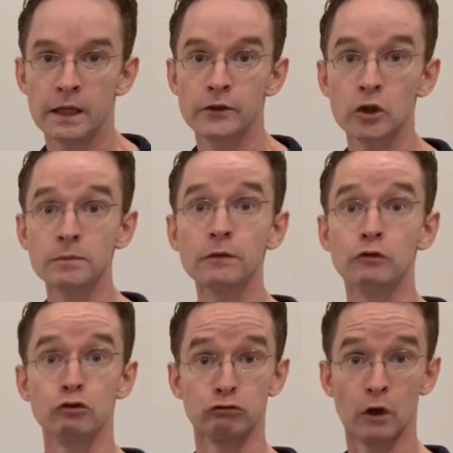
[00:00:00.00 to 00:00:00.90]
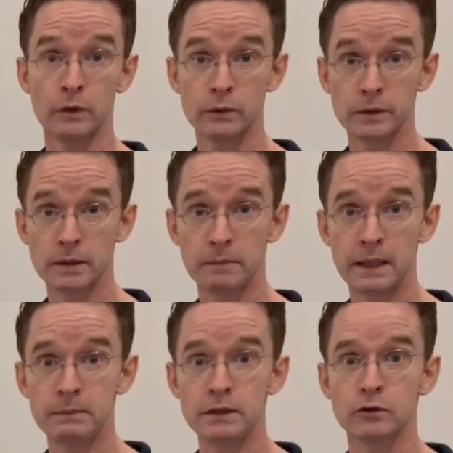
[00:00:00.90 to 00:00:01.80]
in terms of growing with the
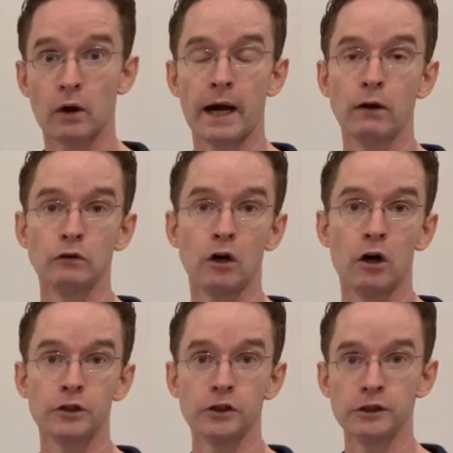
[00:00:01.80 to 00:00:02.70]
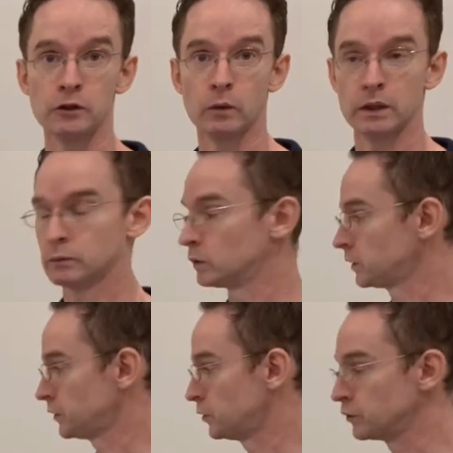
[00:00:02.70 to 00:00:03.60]
baby, so how long your little one
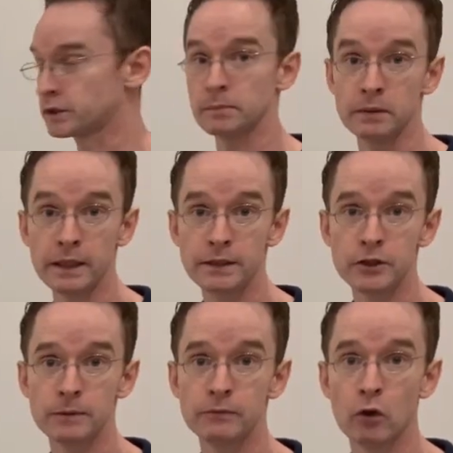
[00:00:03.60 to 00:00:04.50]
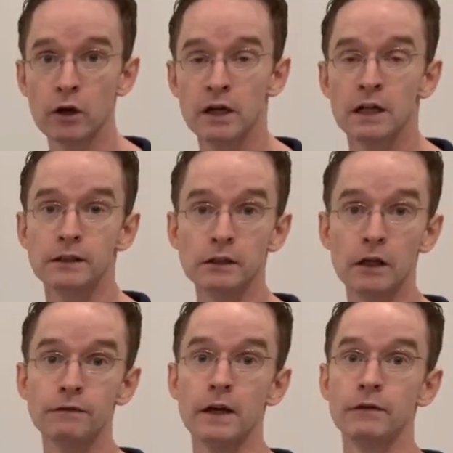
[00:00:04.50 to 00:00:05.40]
will use the play gym for, the
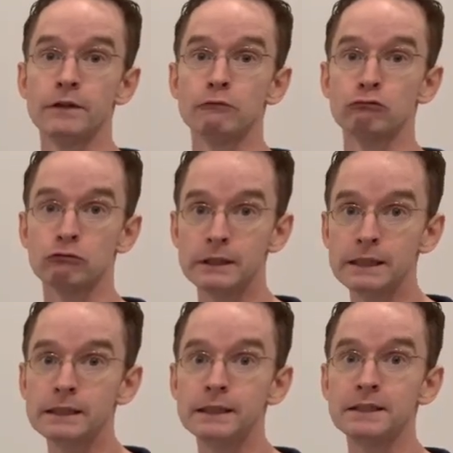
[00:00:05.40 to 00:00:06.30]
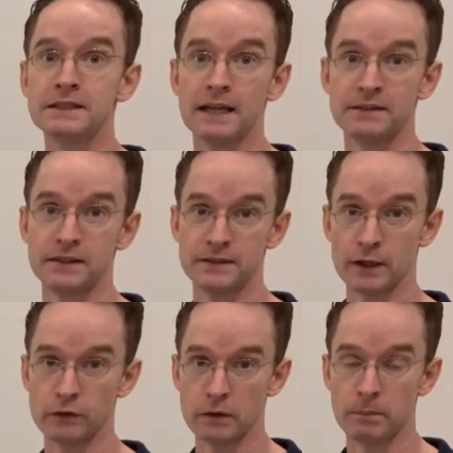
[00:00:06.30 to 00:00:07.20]
Lovevery really sets
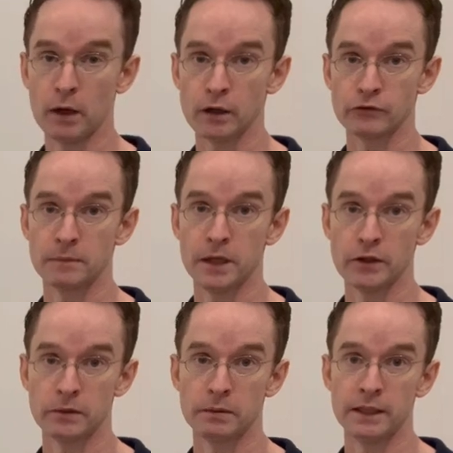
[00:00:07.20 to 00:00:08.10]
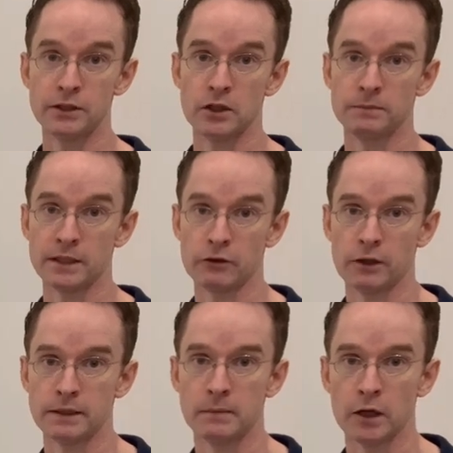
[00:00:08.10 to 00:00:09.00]
itself apart from the other play gyms that
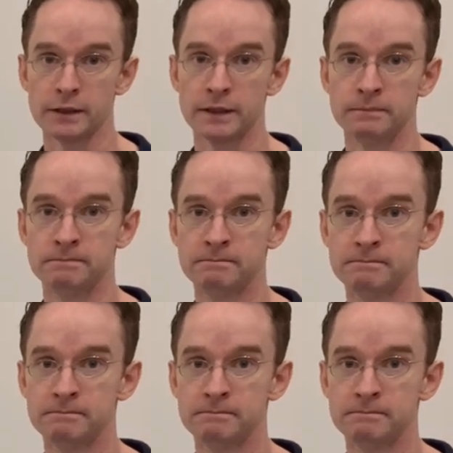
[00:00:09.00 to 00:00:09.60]
are on the market.